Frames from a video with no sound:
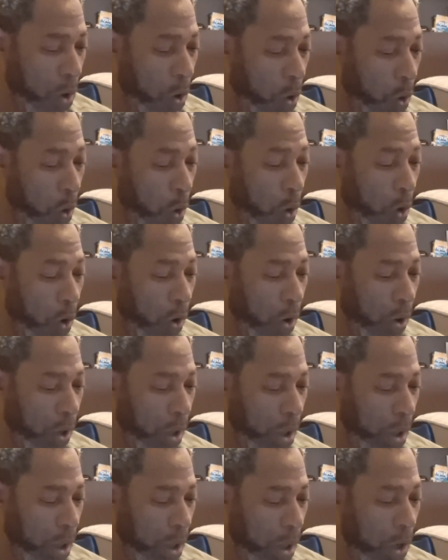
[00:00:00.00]
Or
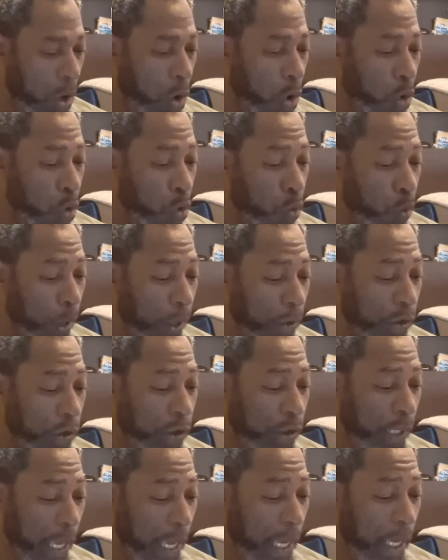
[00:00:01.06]
who will
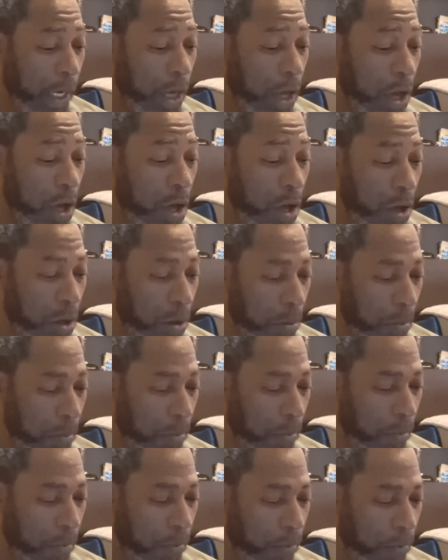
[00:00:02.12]
stand up
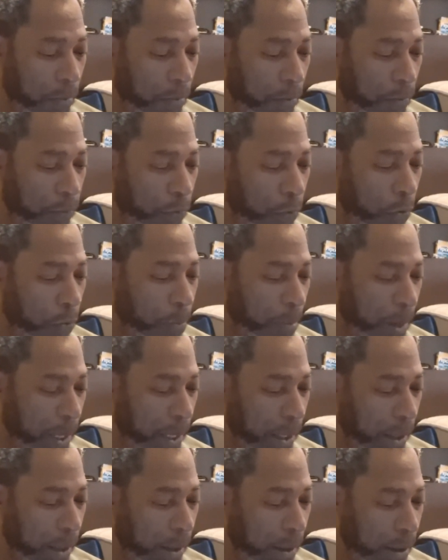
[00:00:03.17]
for
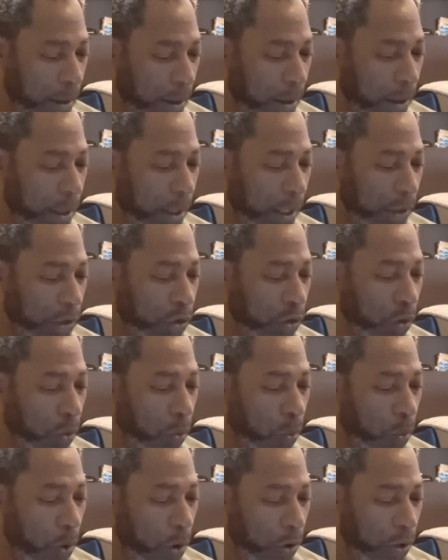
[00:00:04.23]
me against the
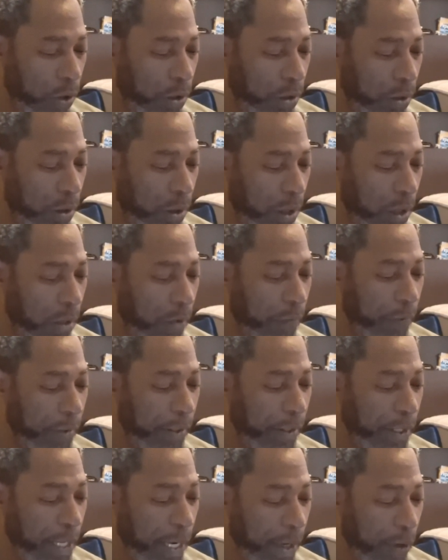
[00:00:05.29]
worker of
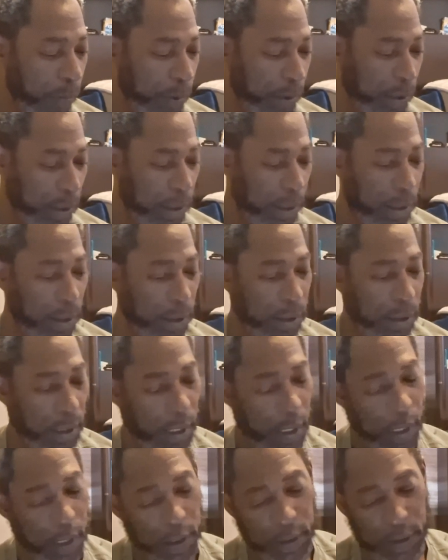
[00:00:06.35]
iniquity?
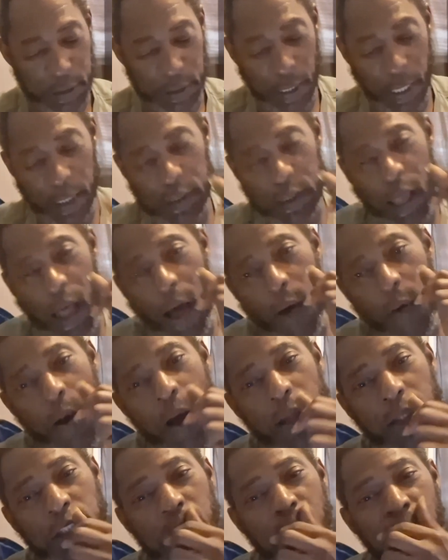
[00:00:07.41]
See, that's all
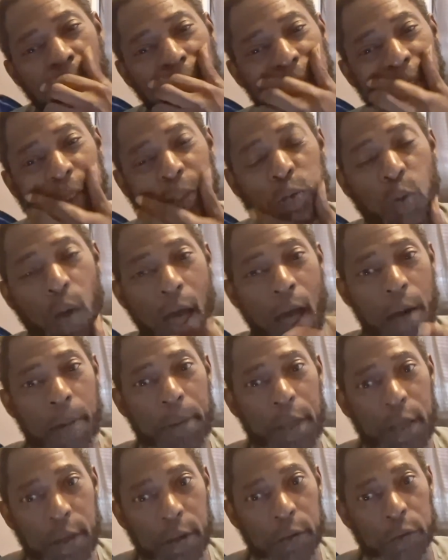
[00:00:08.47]
our job. That's why I'm
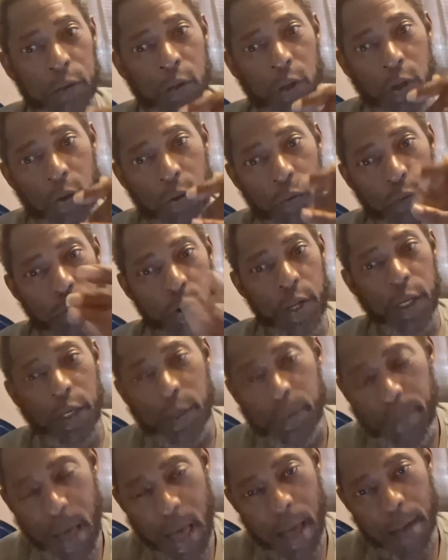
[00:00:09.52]
here reading
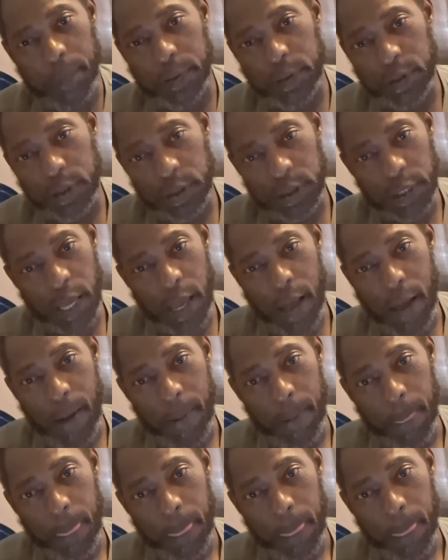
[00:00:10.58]
the Bible to y'all.